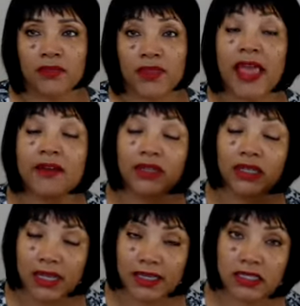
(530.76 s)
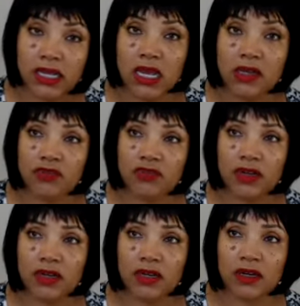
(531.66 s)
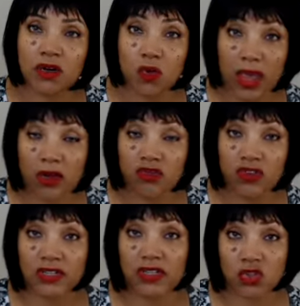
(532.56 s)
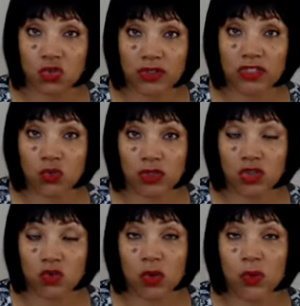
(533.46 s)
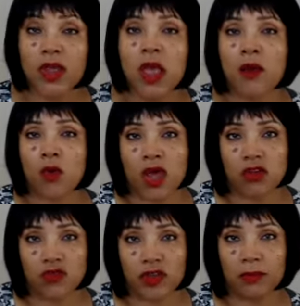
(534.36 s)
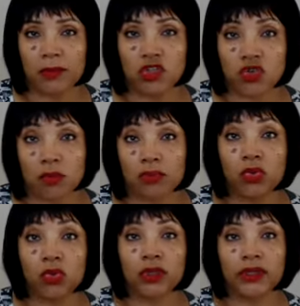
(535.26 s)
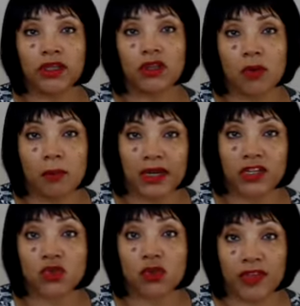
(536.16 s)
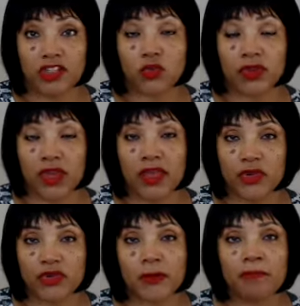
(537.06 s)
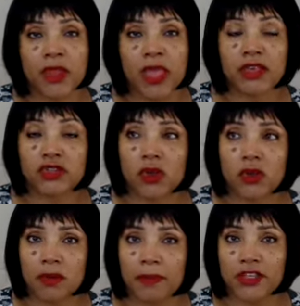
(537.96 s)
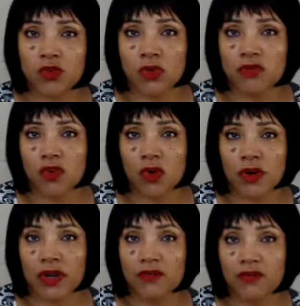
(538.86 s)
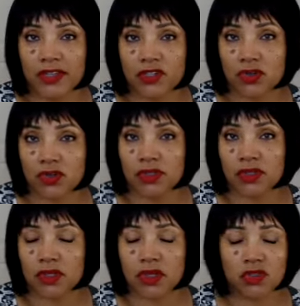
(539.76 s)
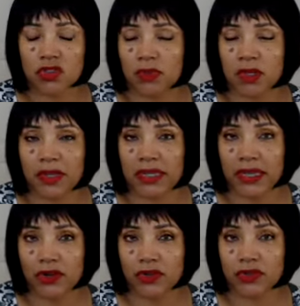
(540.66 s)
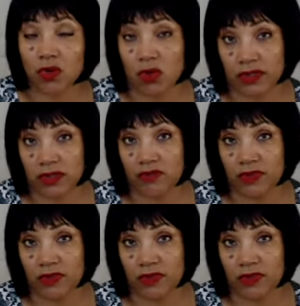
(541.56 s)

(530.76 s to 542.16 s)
they have a list of crowdfunding sources which is one way crowdfunding means you are pooling your money to invest with others so the best one for investors excuse me beginners according to